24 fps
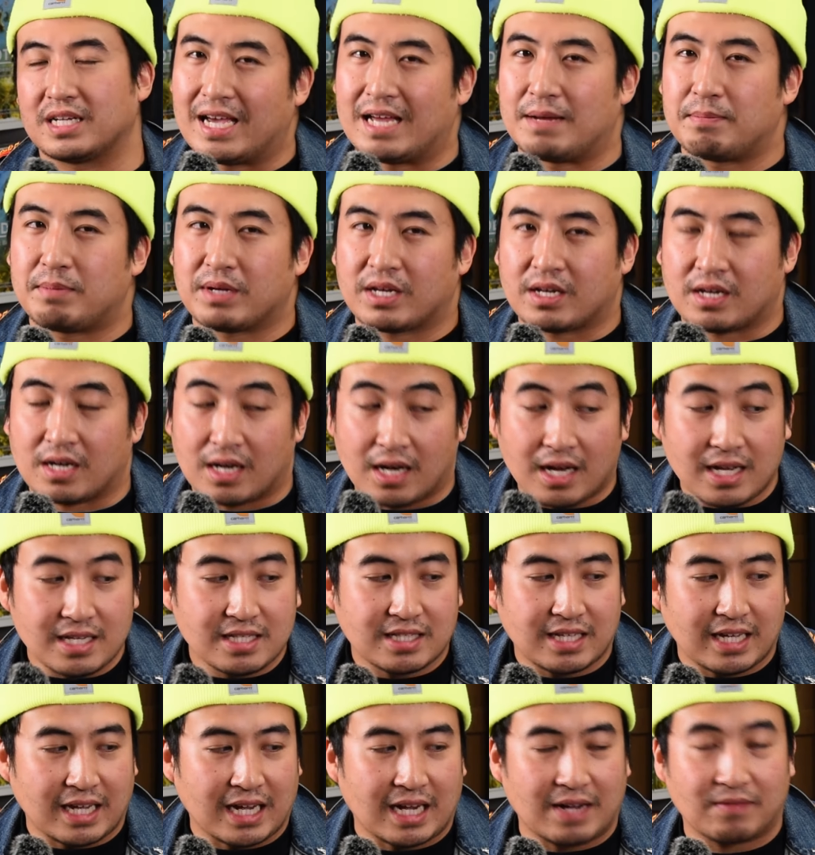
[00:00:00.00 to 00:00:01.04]
And because
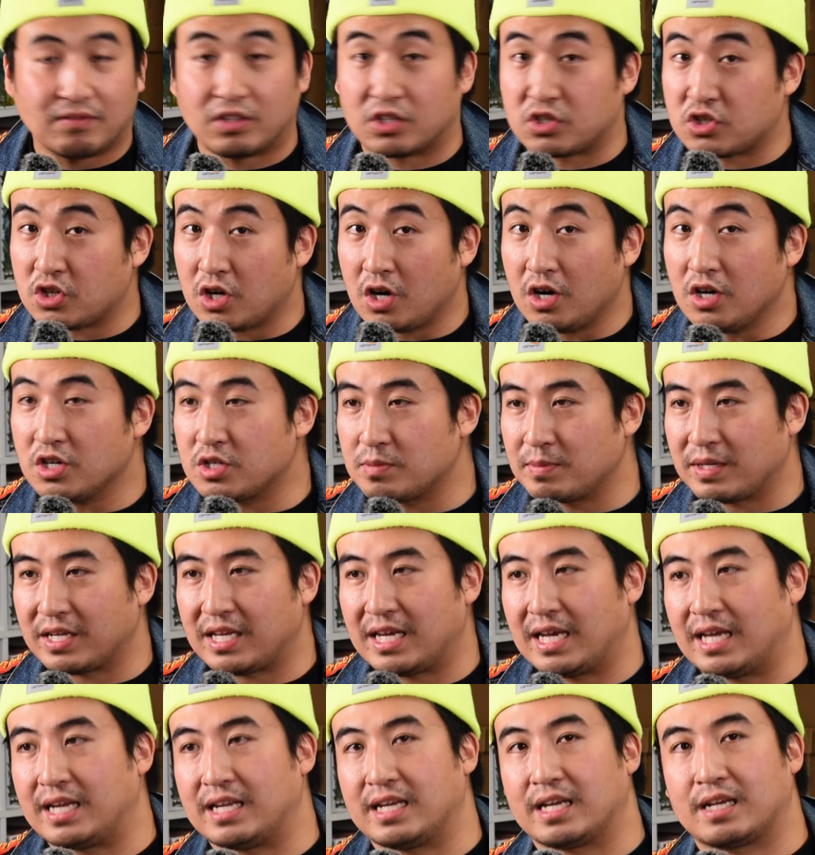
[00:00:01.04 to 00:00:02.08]
they have the charge
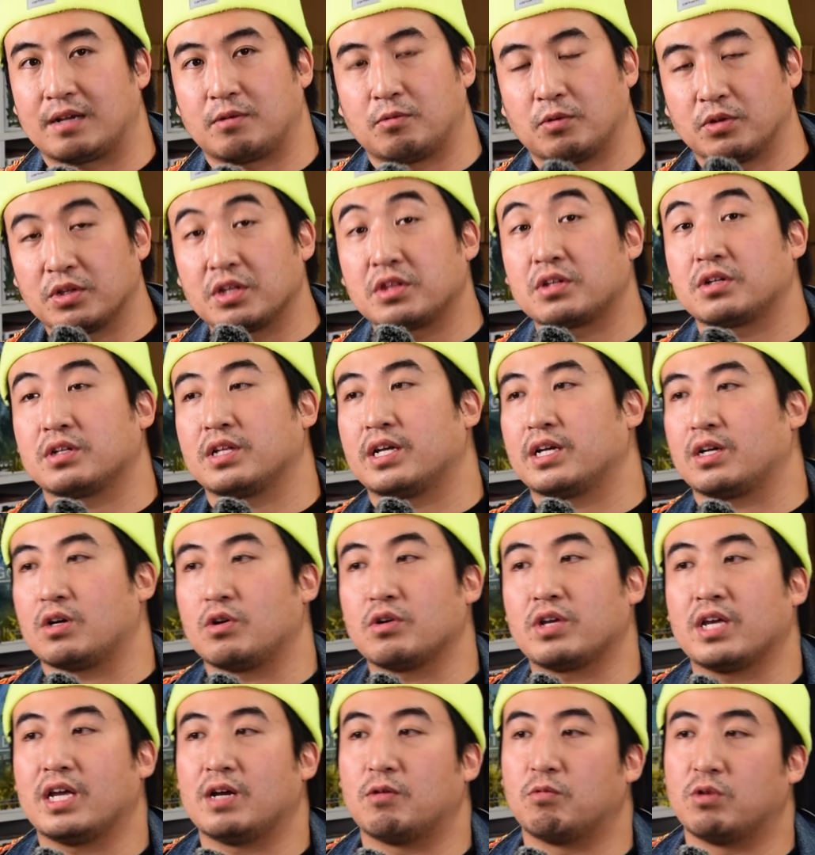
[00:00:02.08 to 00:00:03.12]
mechanic, well, then they're like,
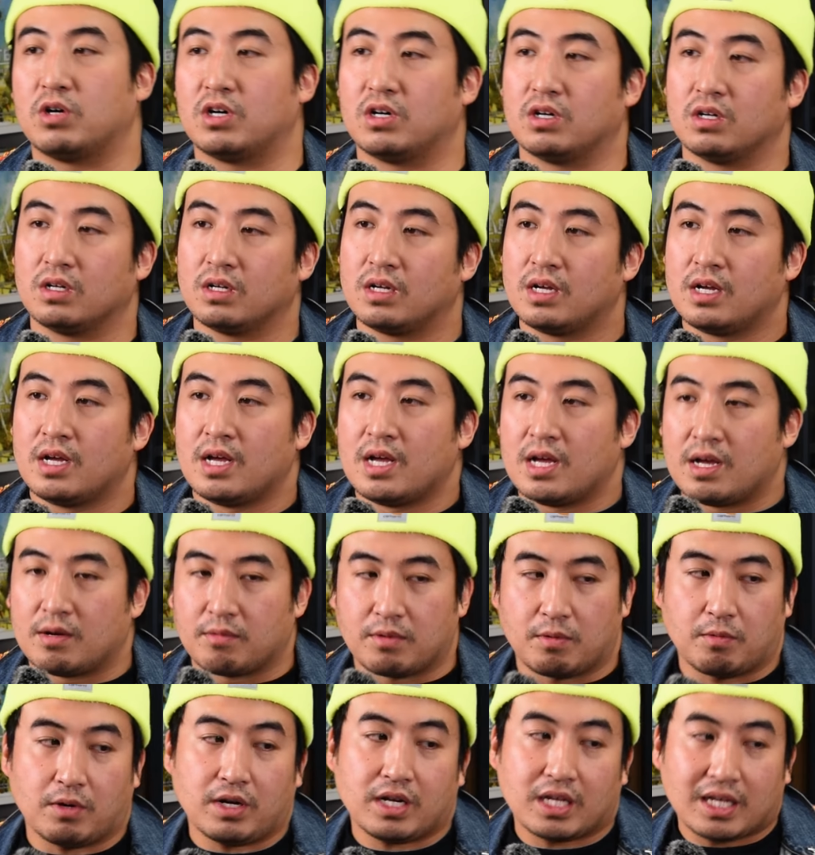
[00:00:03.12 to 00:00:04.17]
okay, well,
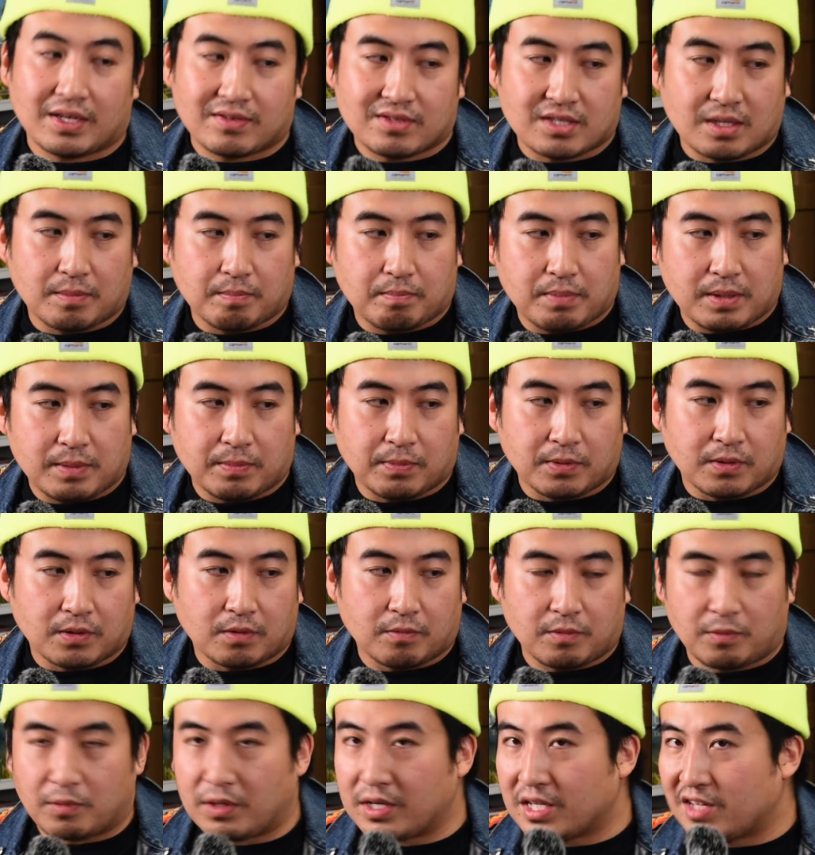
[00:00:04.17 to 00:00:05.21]
we want to
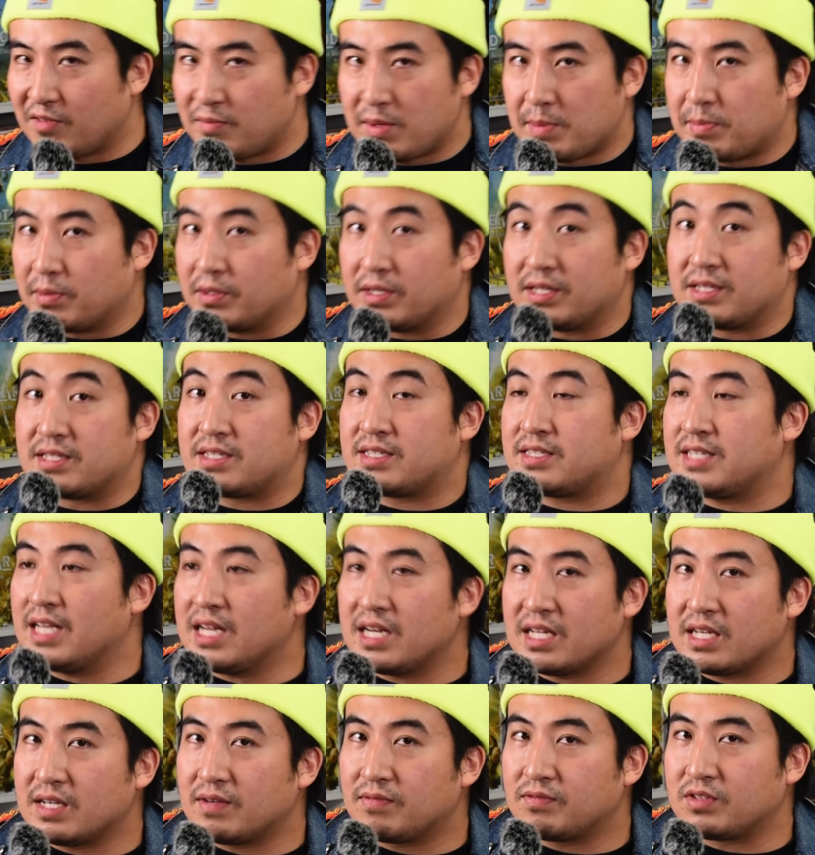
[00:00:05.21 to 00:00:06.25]
give people
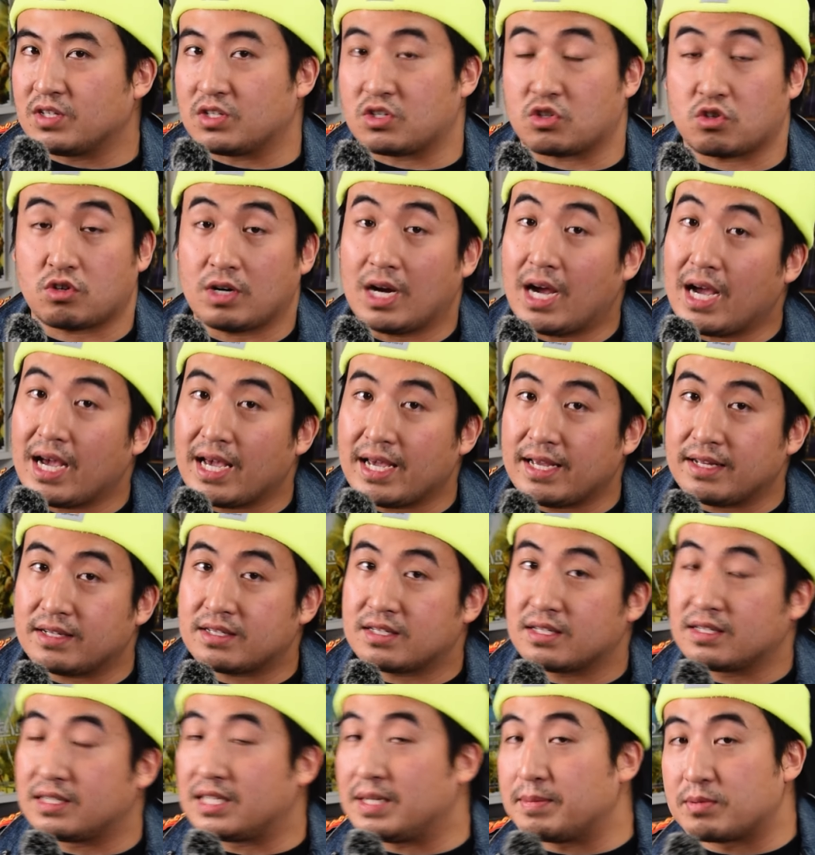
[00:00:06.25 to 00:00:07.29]
incentive to try
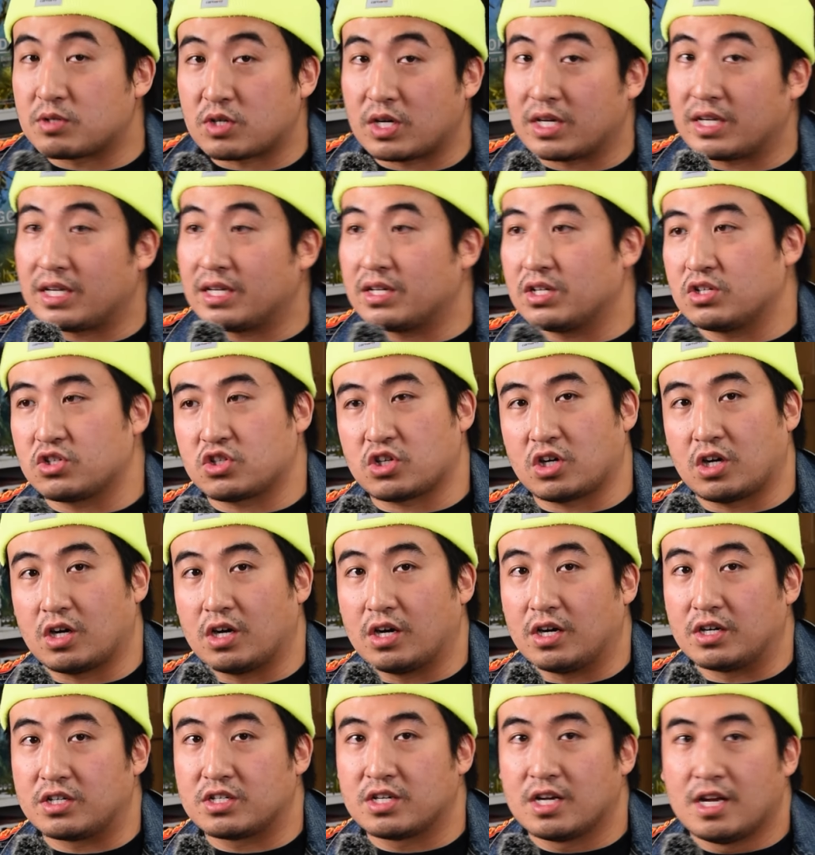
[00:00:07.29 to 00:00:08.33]
to deep strike in and
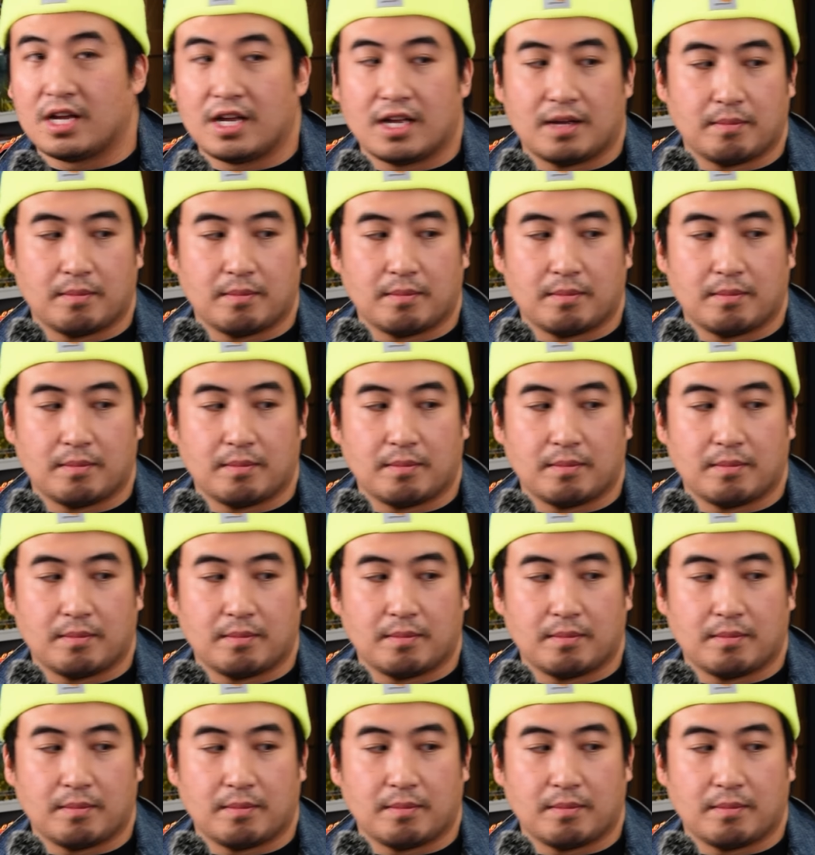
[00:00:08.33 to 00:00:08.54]
charge.